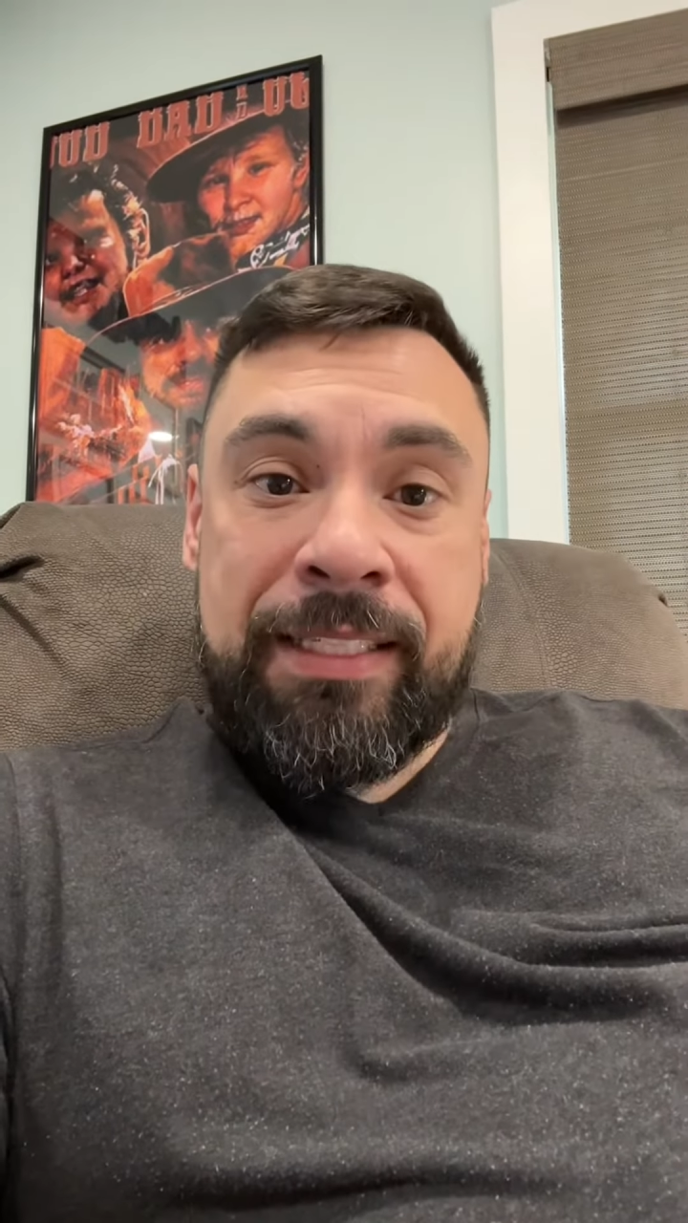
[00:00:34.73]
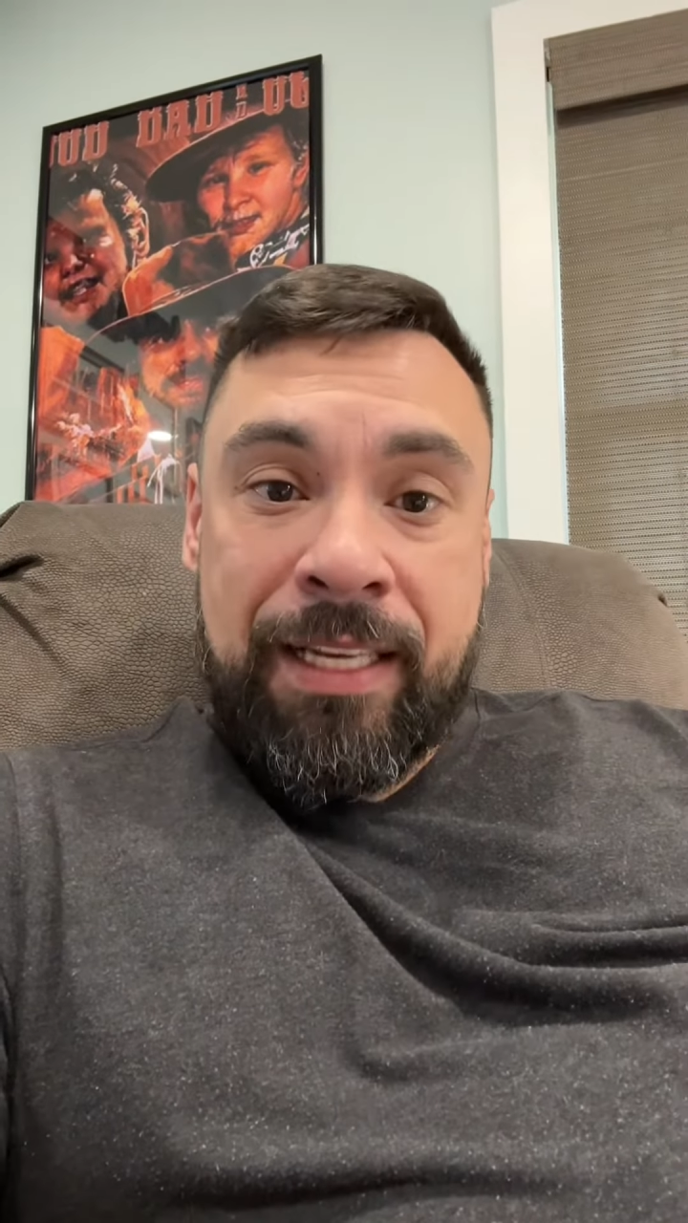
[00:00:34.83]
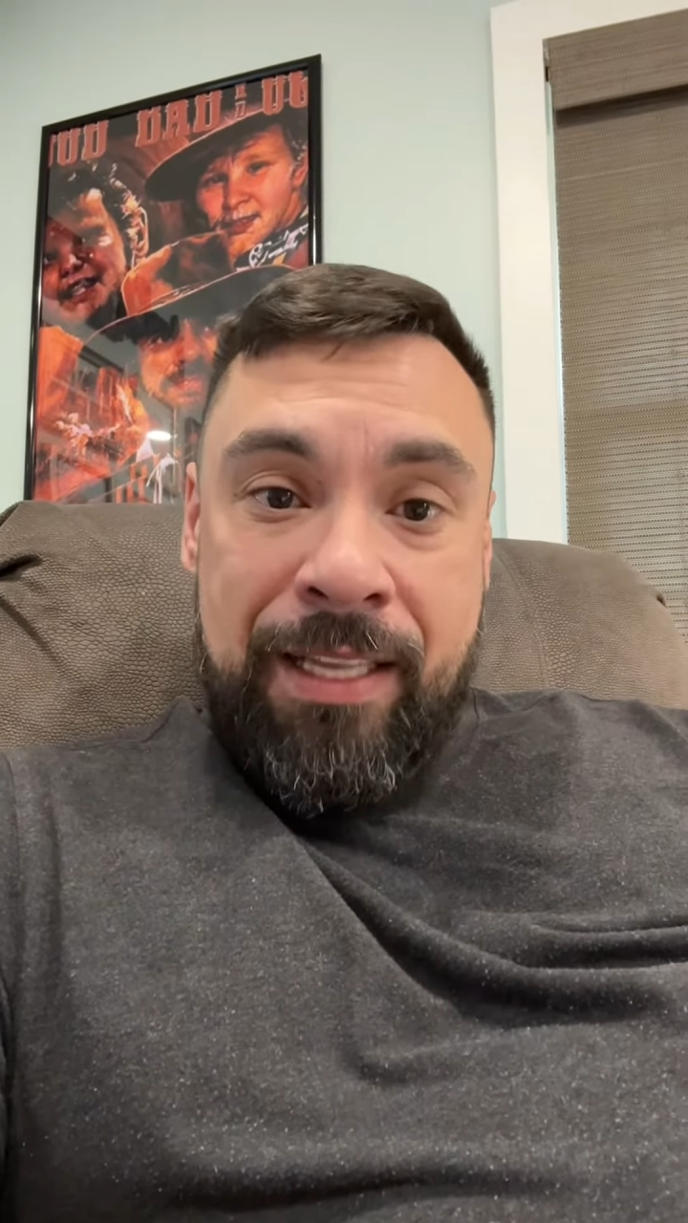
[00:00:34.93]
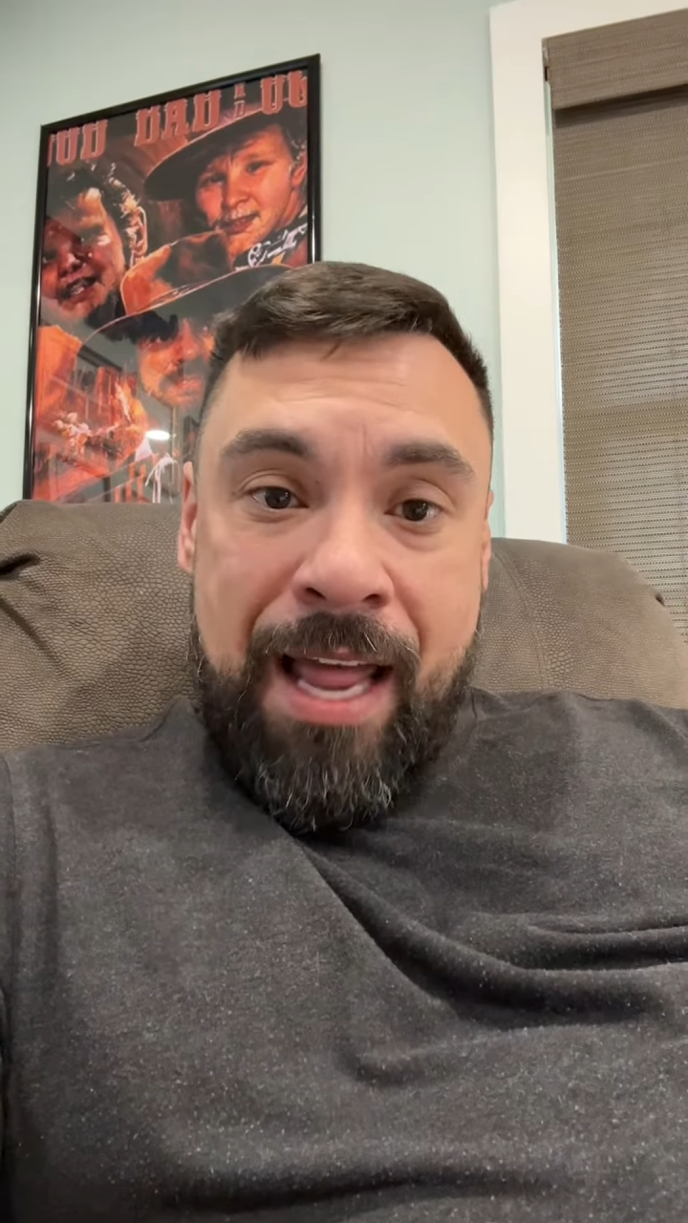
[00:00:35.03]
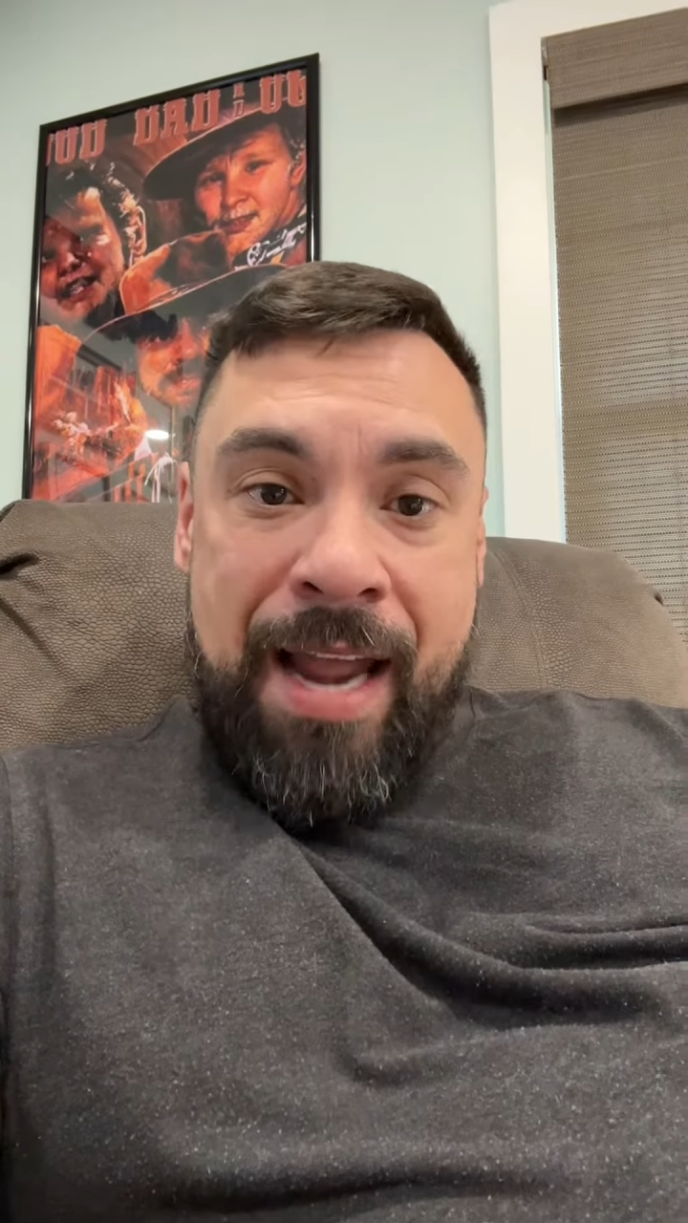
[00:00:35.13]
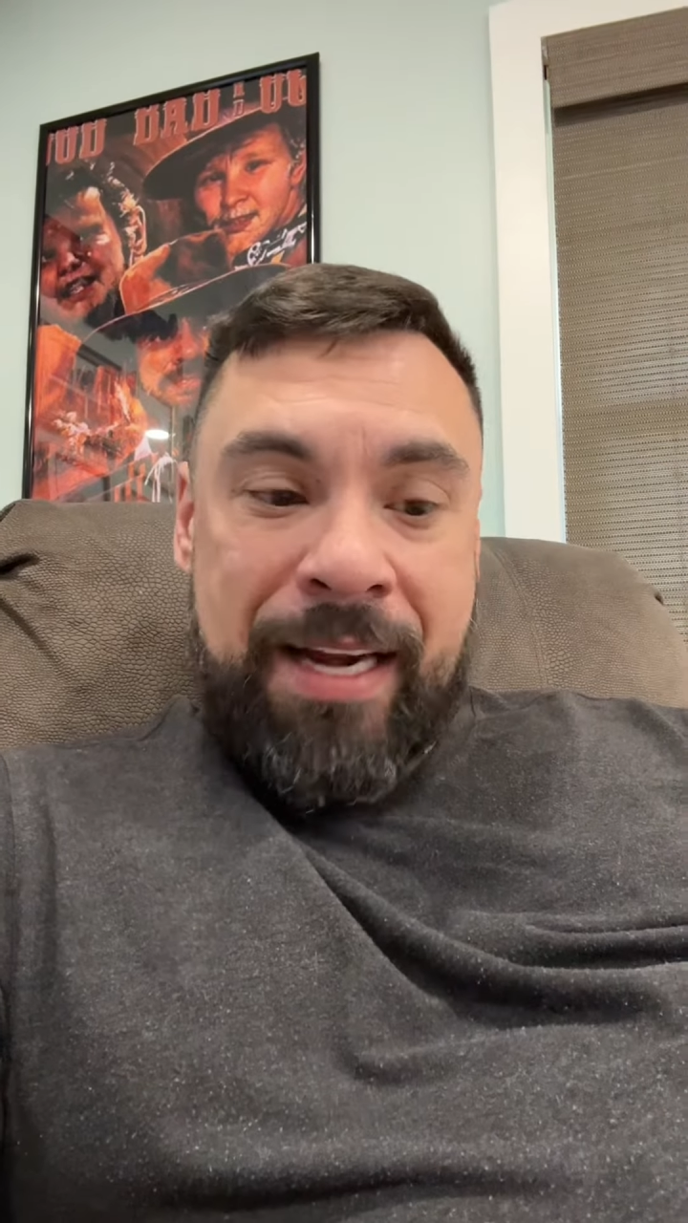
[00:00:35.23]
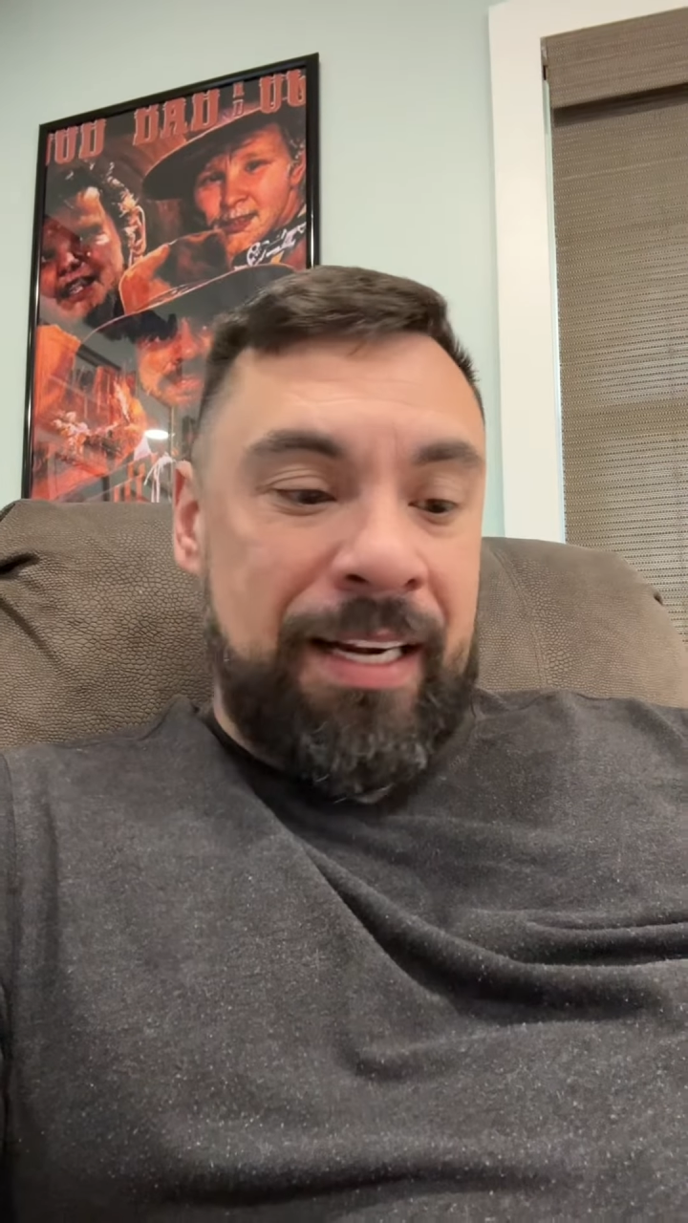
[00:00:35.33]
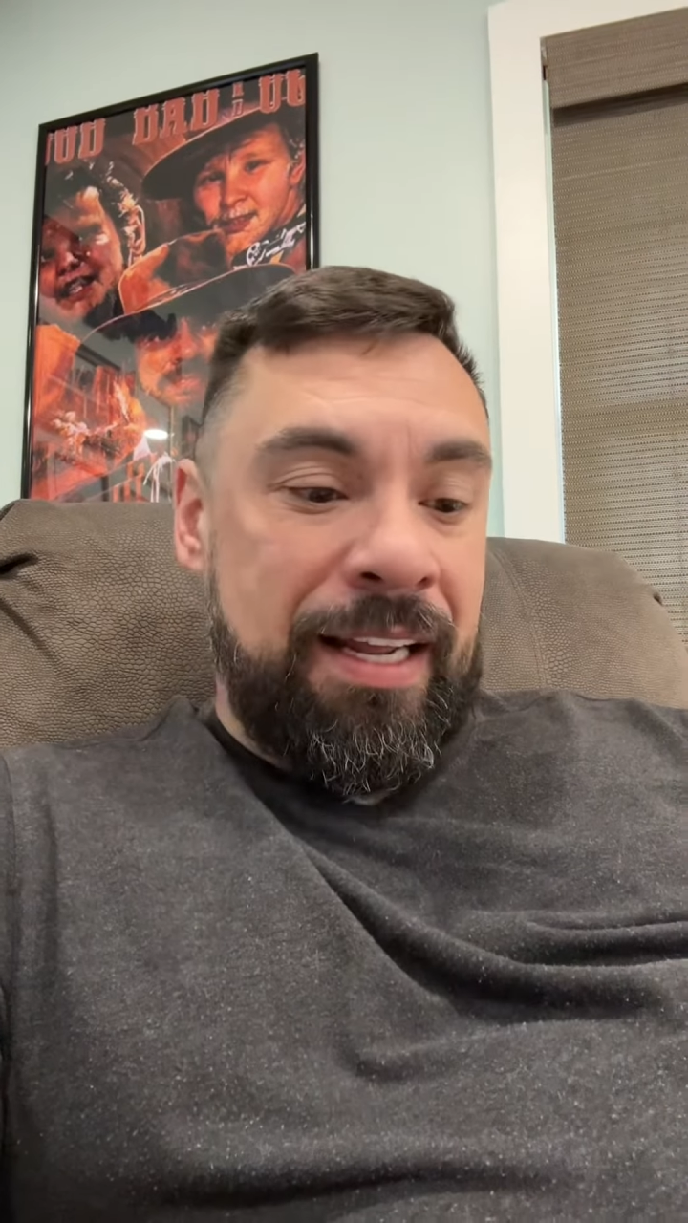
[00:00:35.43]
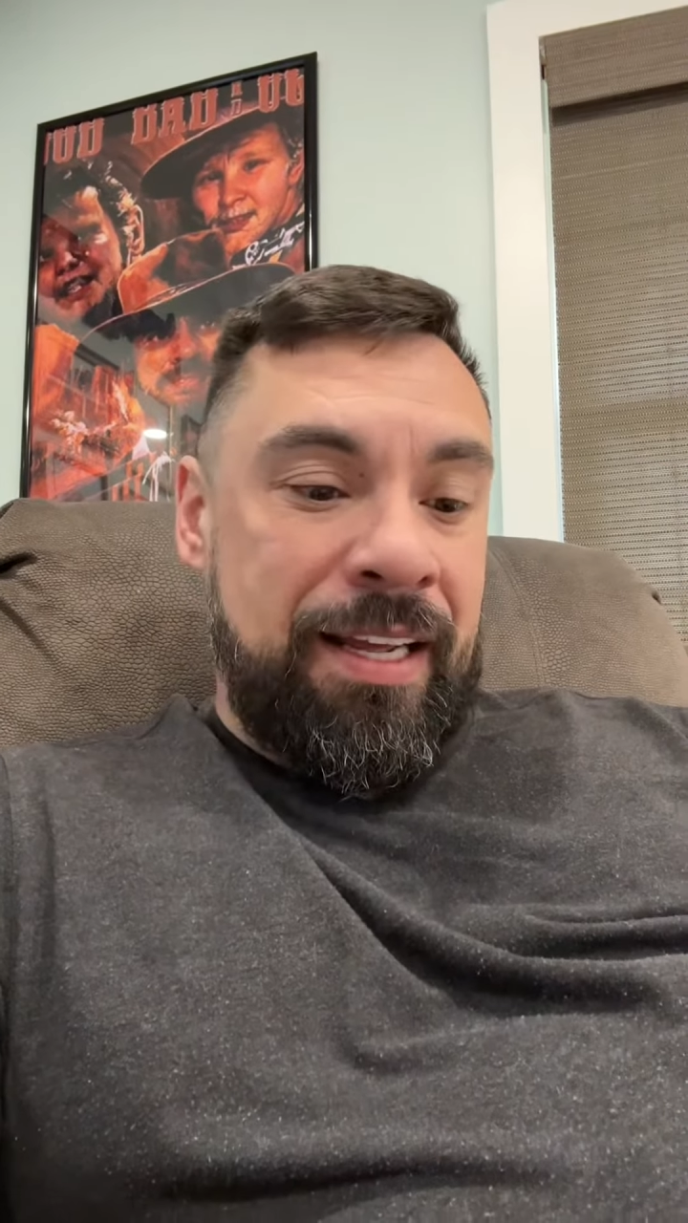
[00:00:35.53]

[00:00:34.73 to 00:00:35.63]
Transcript: delight